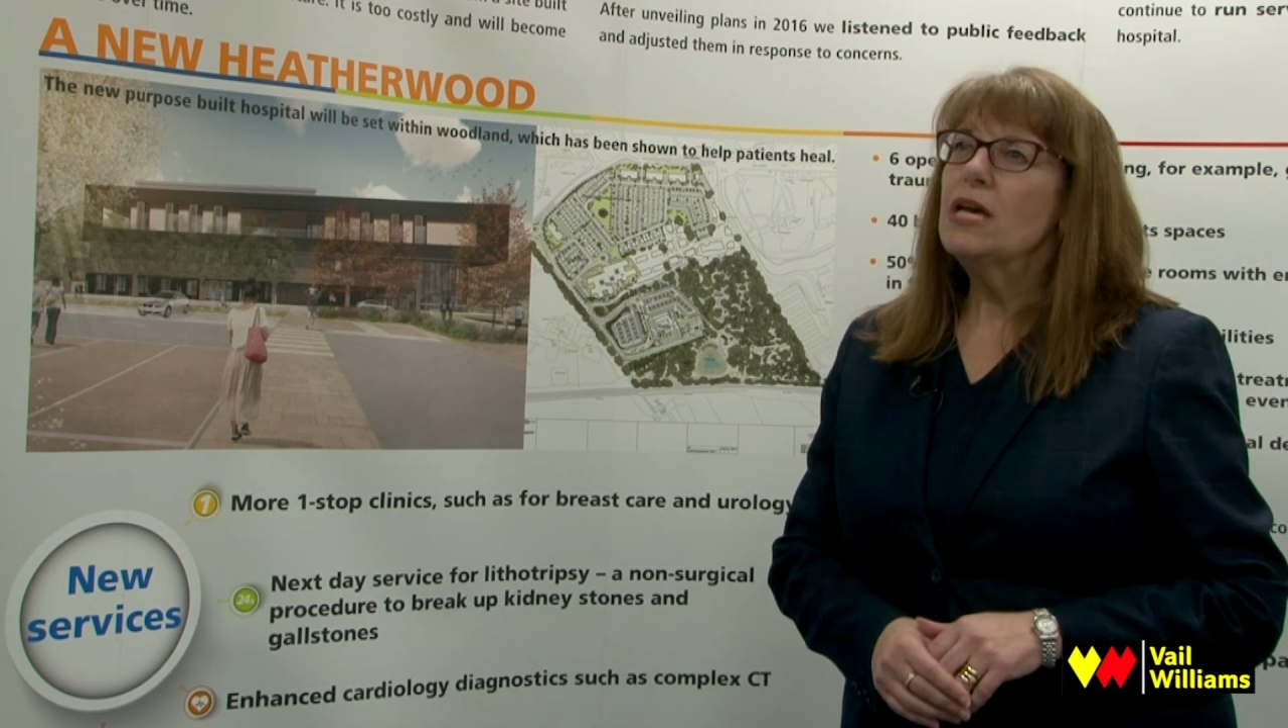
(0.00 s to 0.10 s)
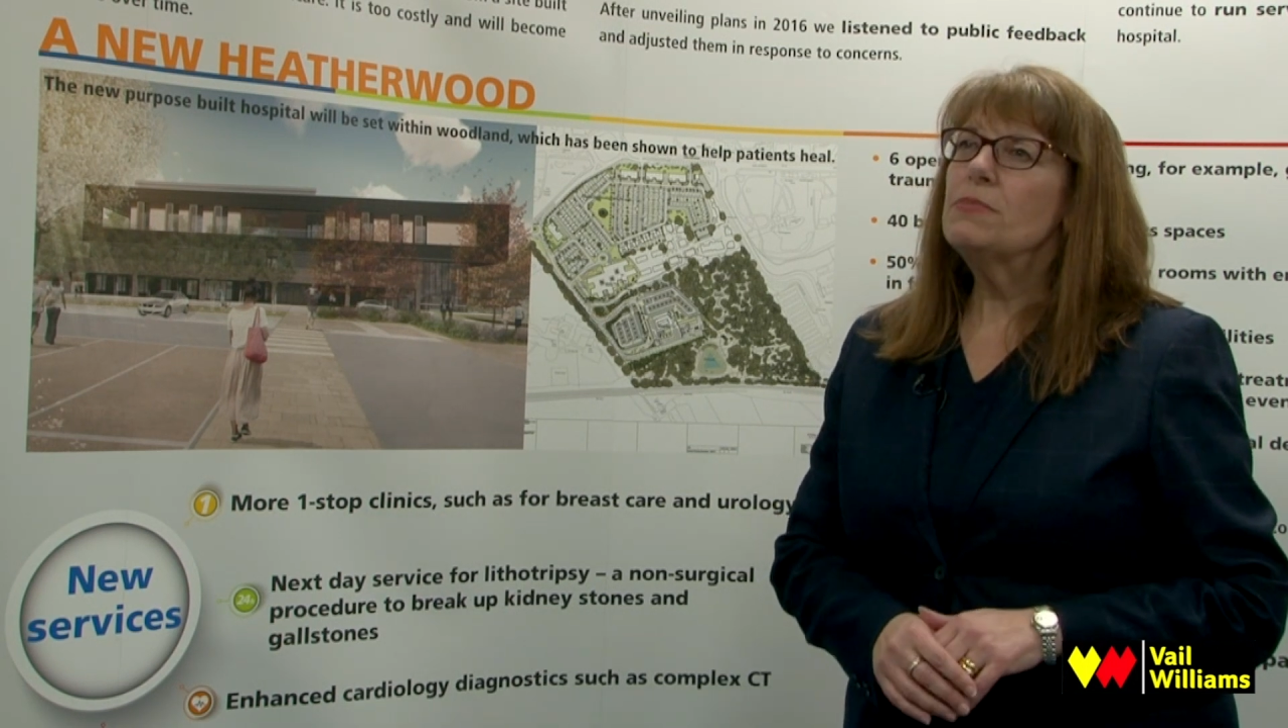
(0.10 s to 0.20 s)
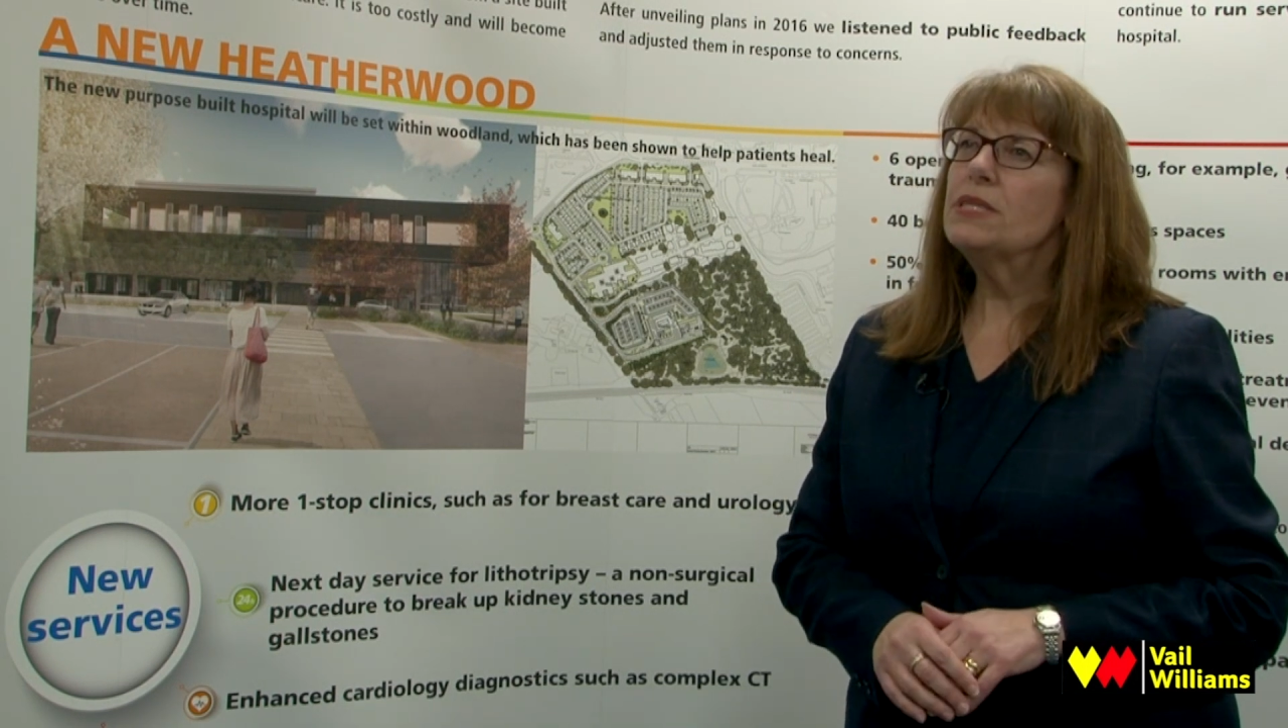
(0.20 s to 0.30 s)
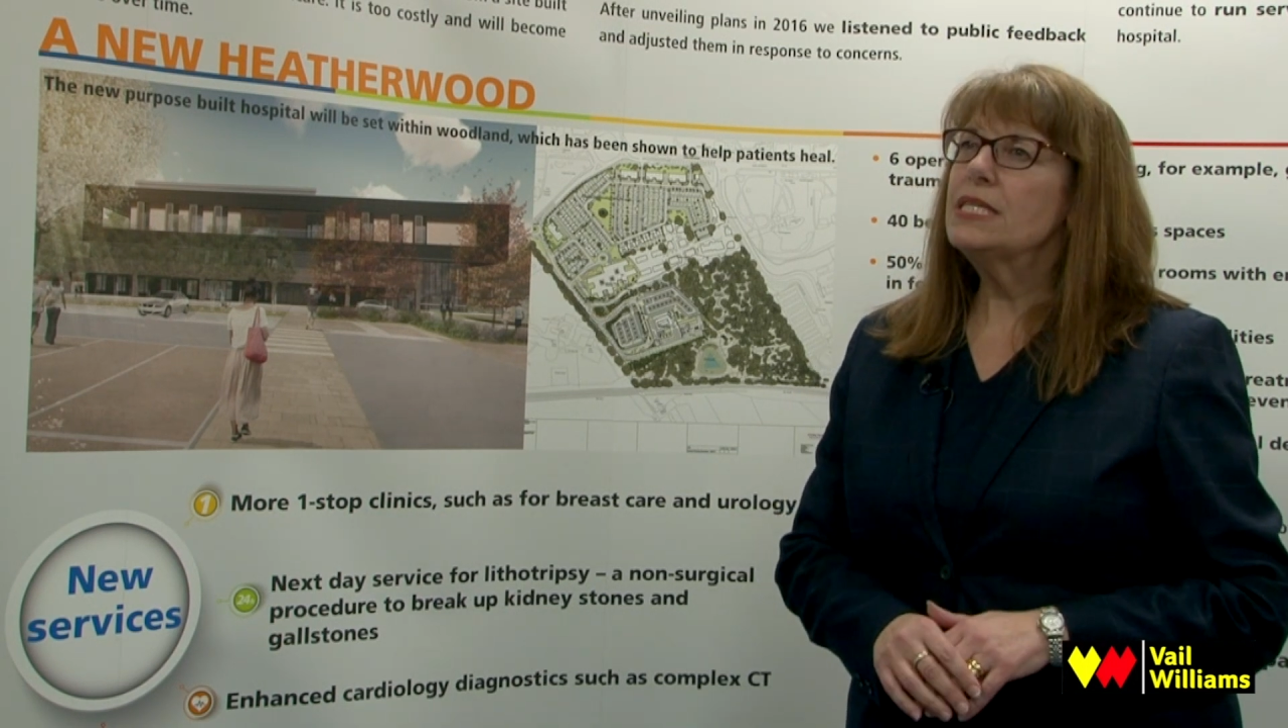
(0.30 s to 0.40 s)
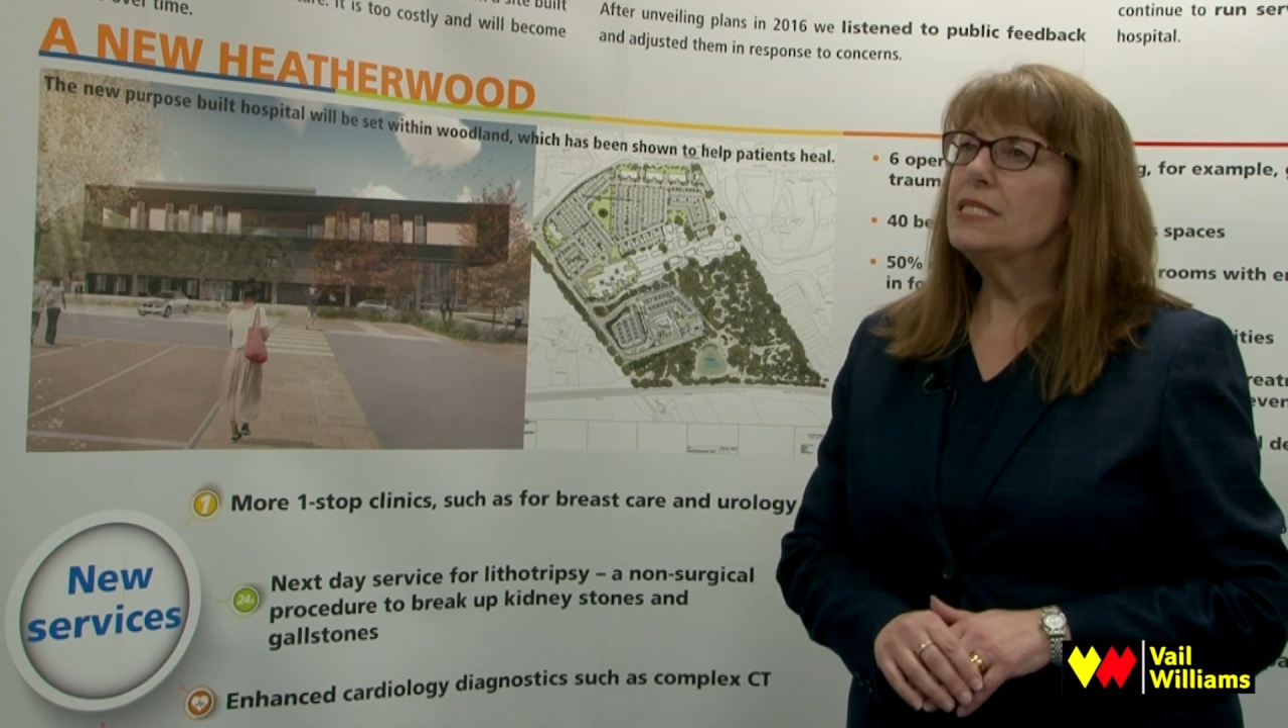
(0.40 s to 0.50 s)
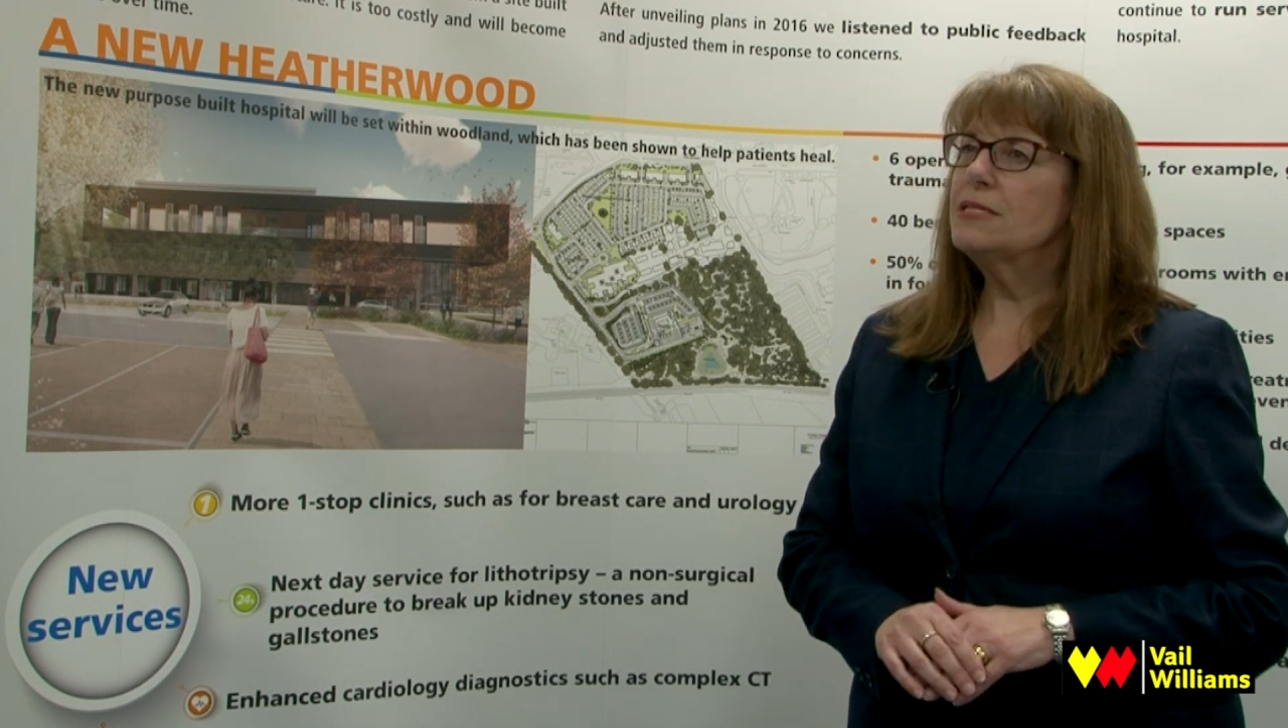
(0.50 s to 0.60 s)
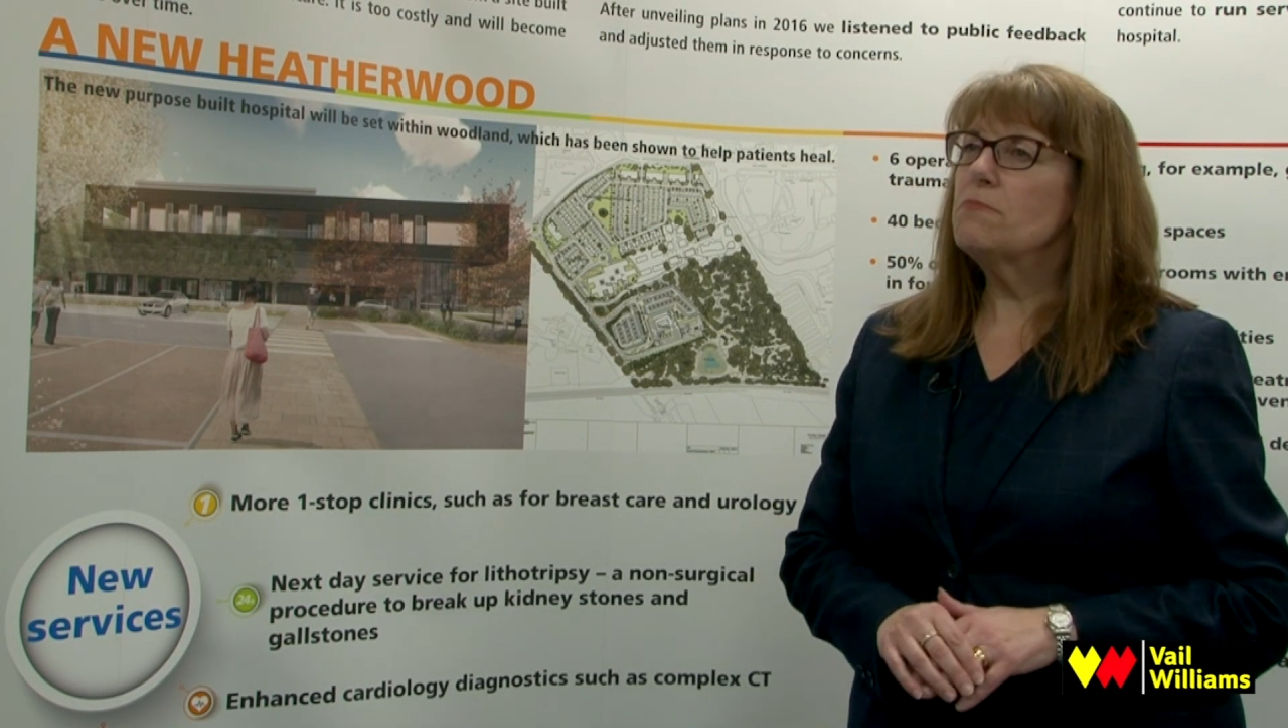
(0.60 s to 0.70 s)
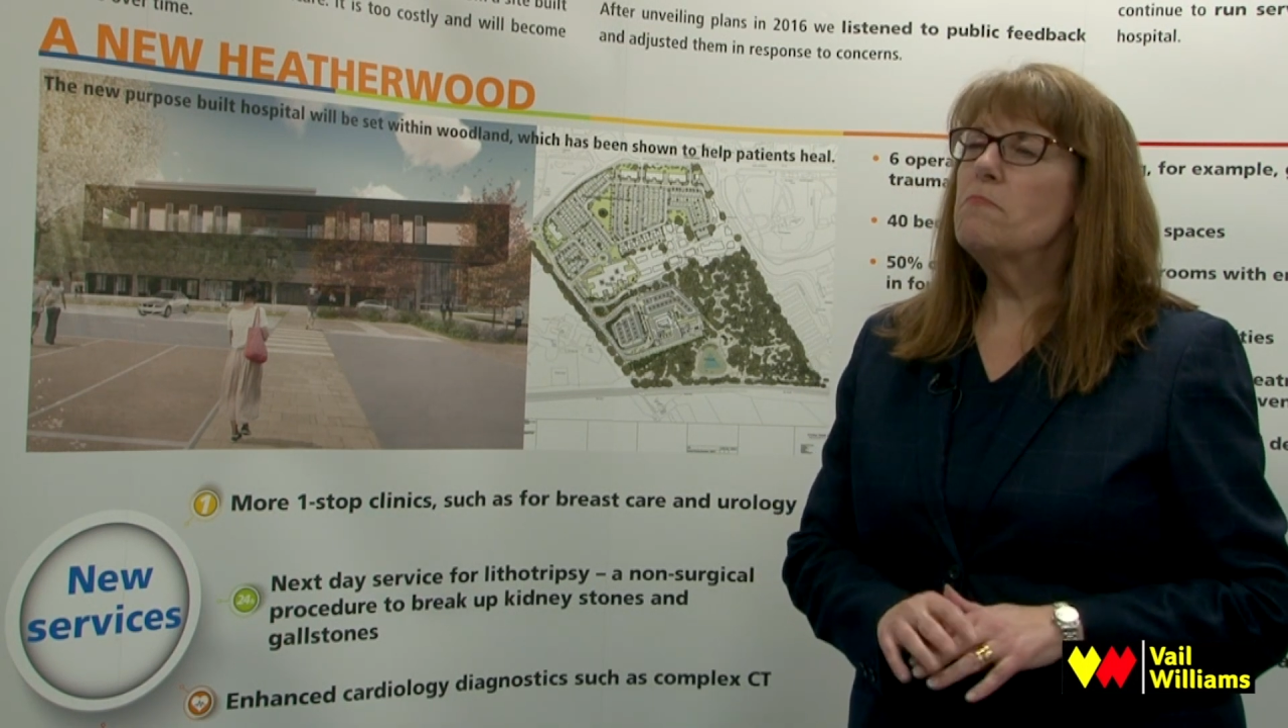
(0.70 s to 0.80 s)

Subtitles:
but this is